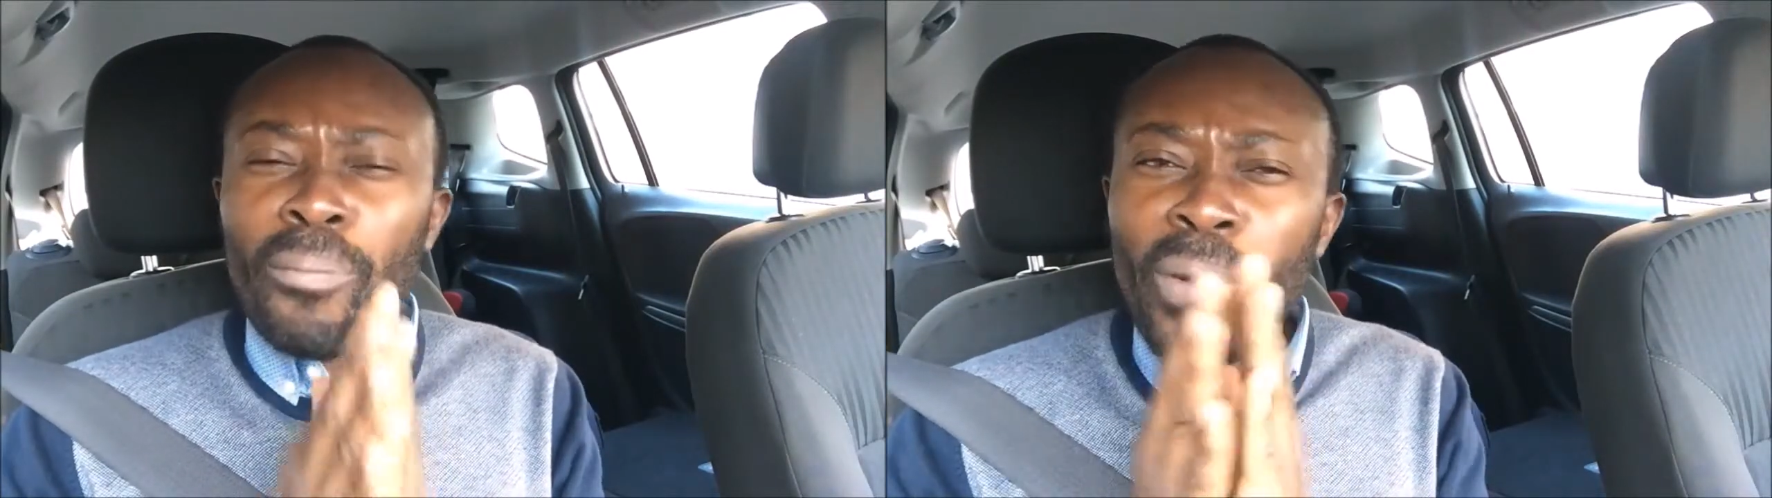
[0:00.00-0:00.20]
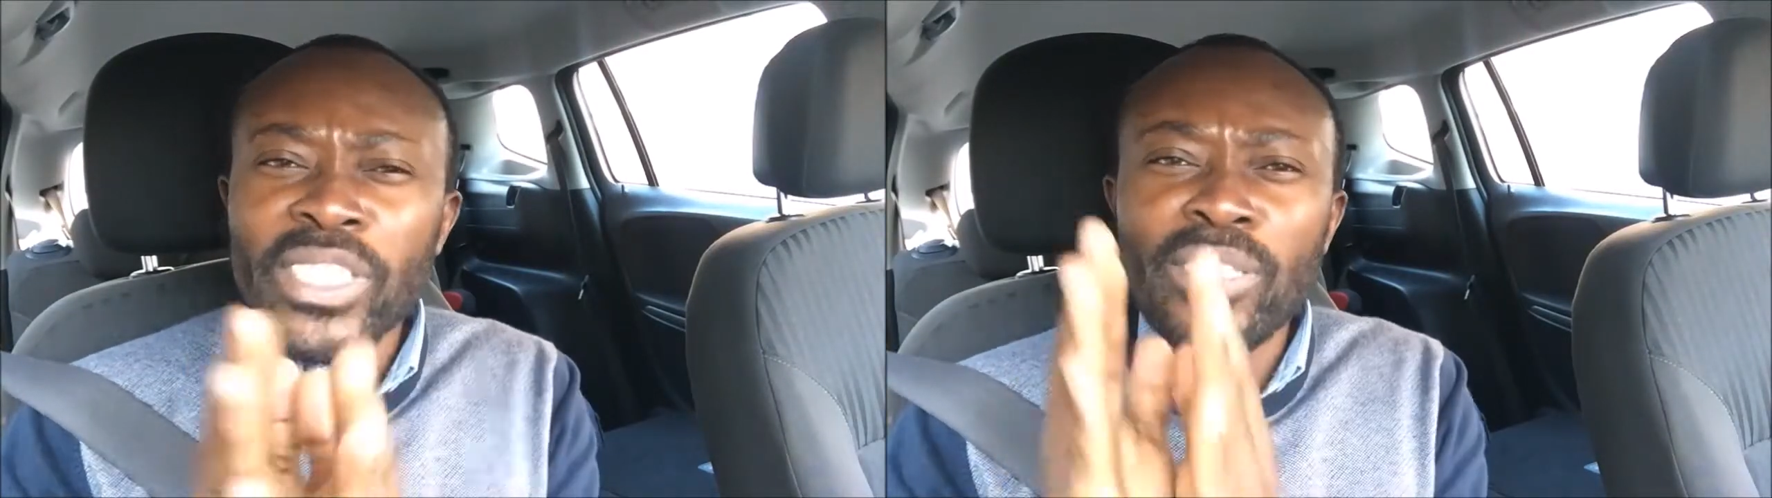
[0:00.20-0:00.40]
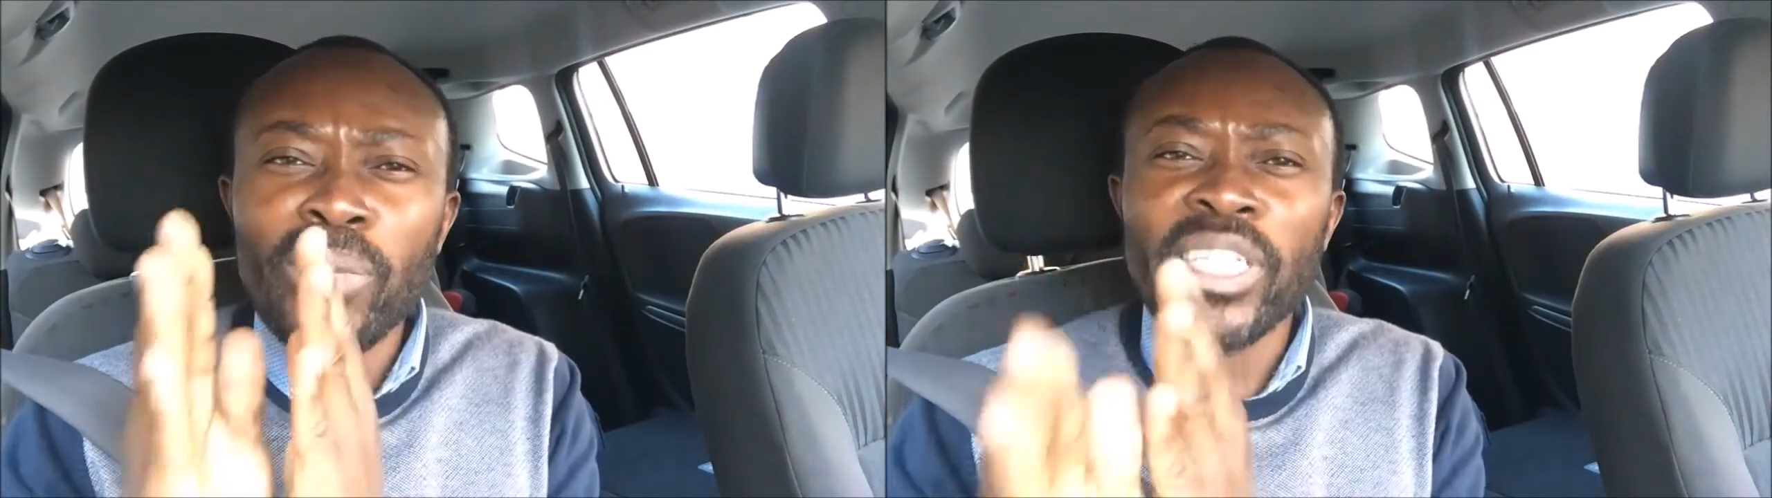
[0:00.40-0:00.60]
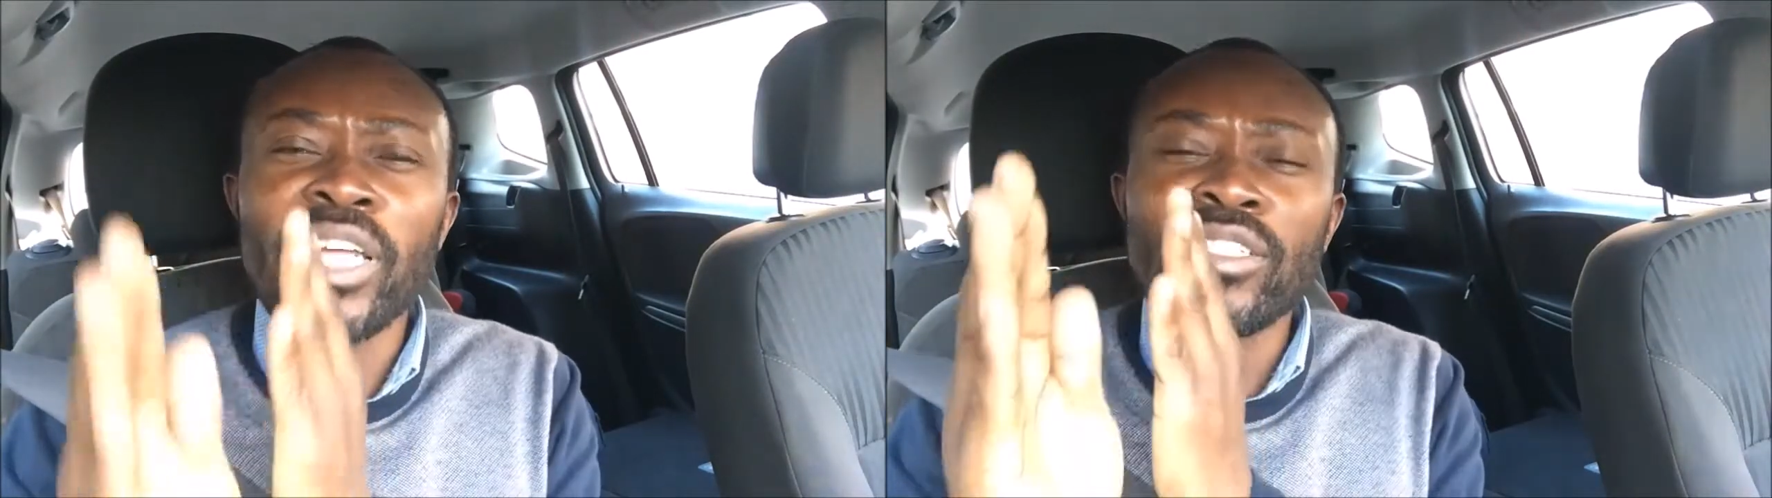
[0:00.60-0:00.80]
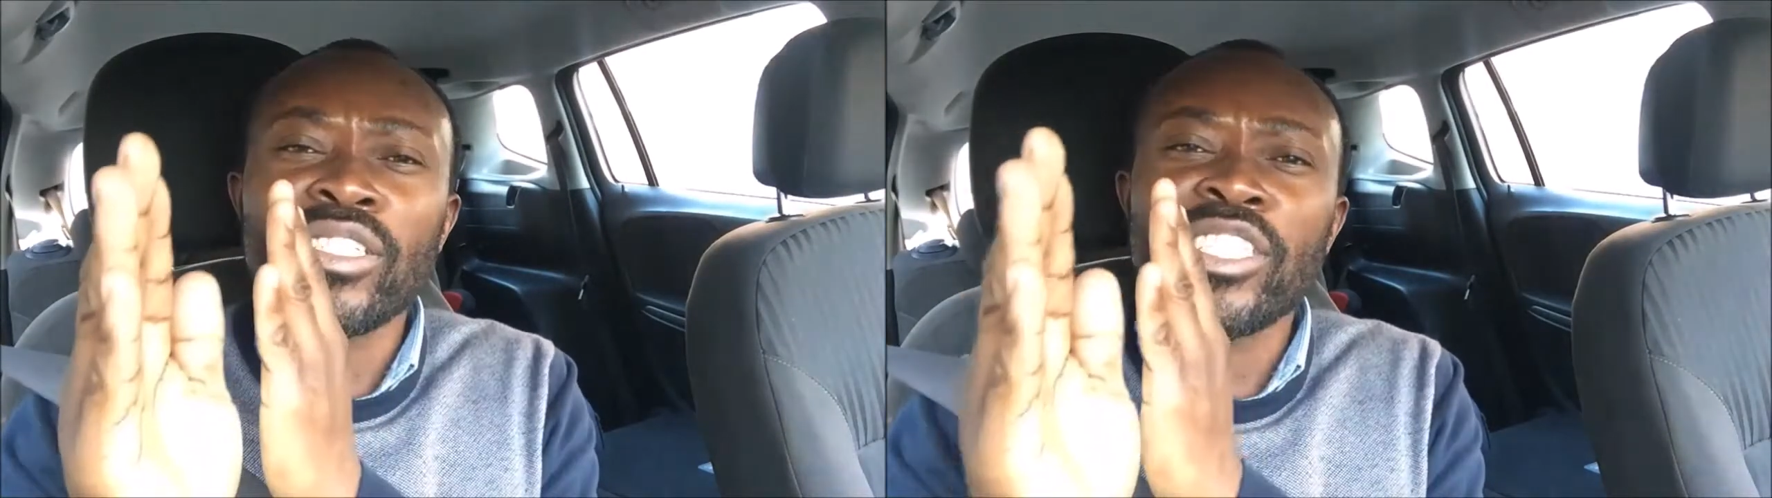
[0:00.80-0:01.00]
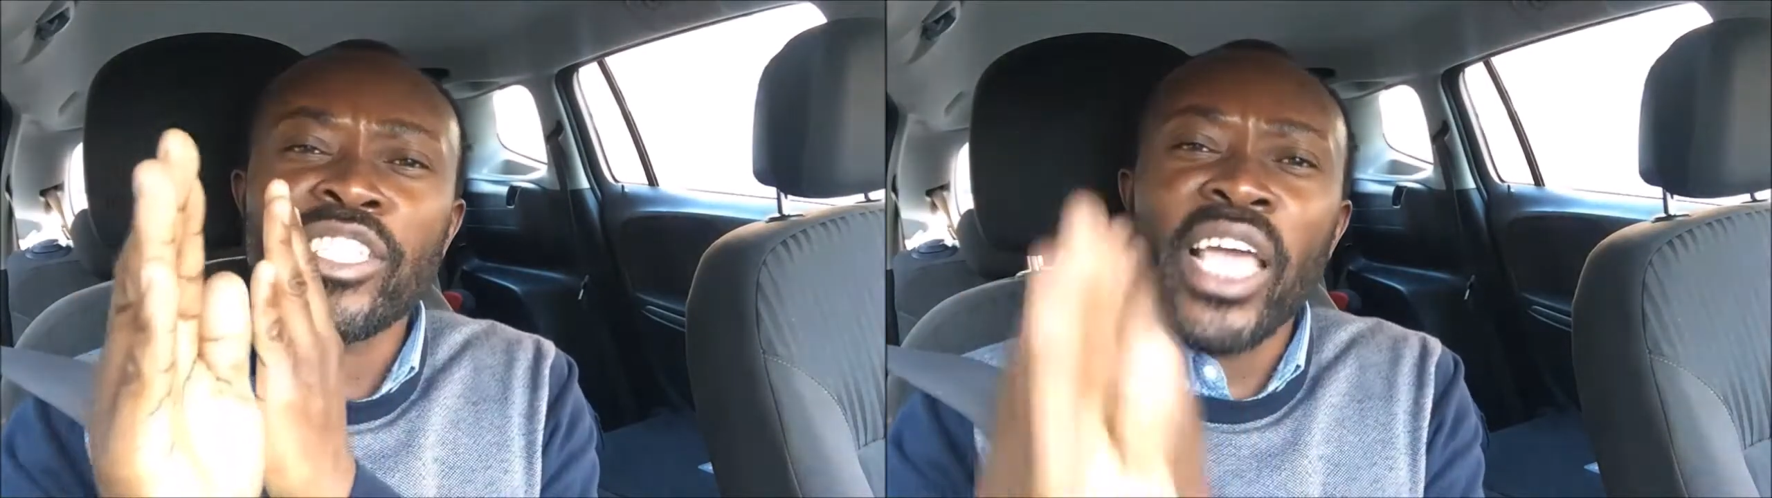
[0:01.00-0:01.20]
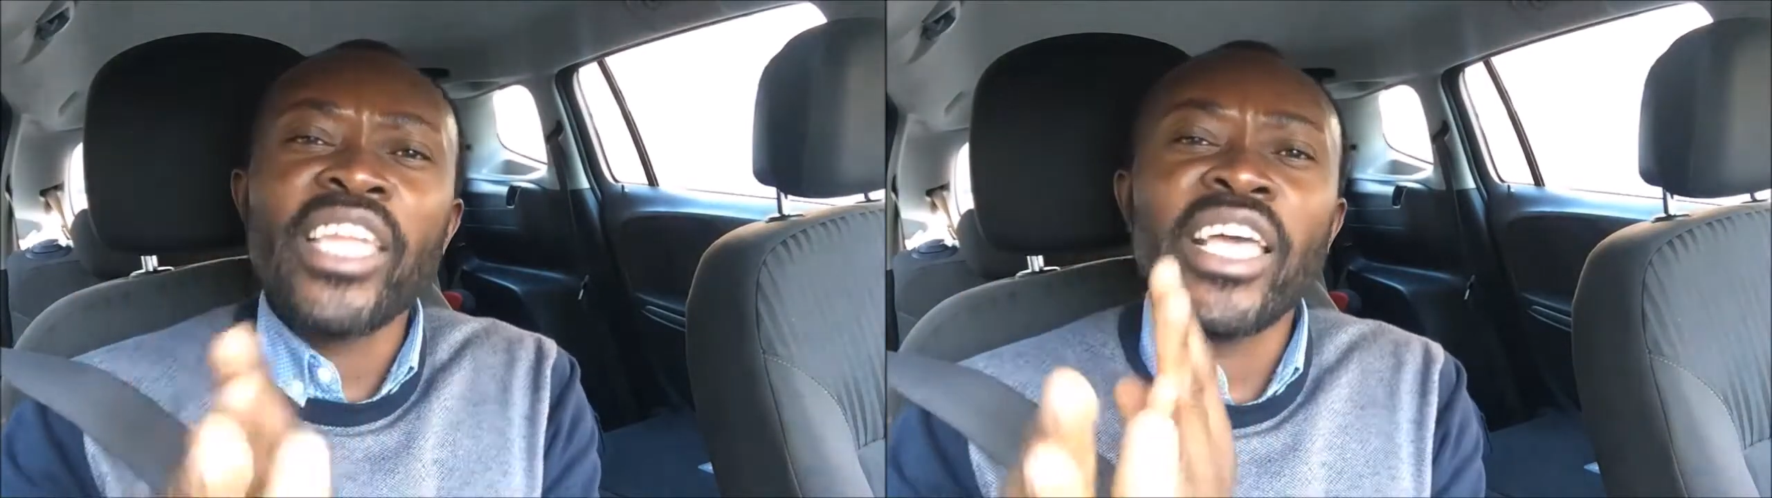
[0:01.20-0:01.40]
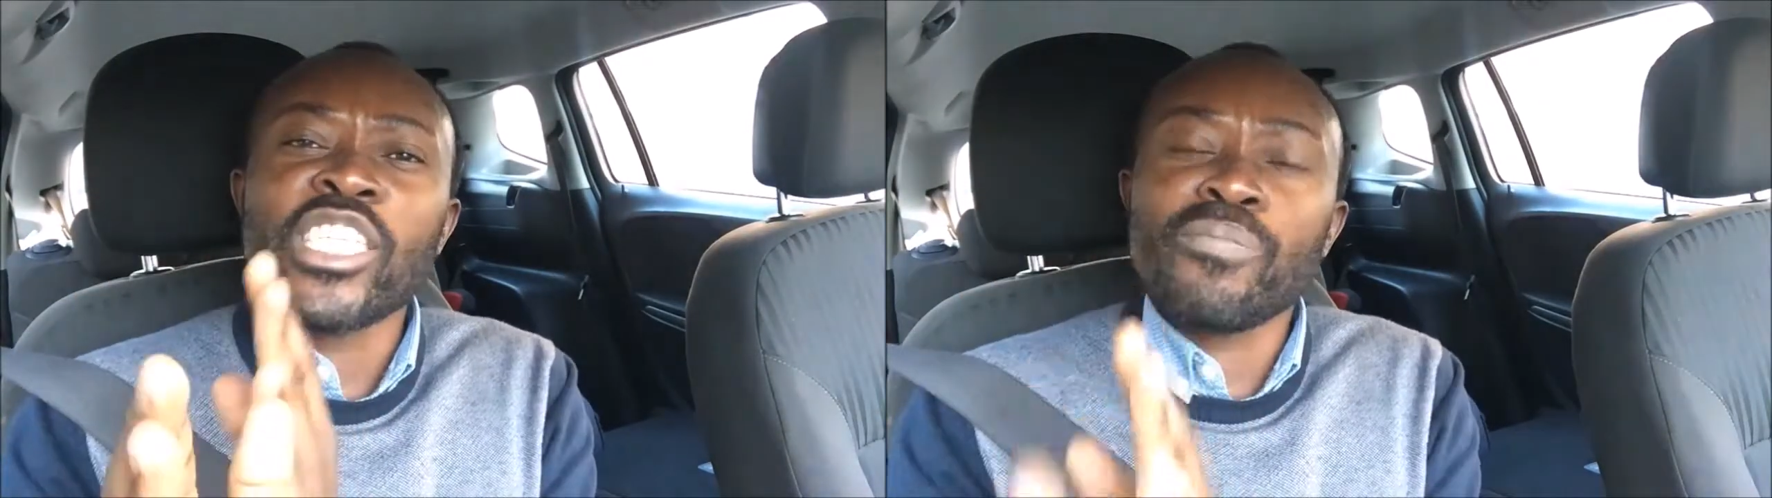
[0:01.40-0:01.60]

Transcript: But the journey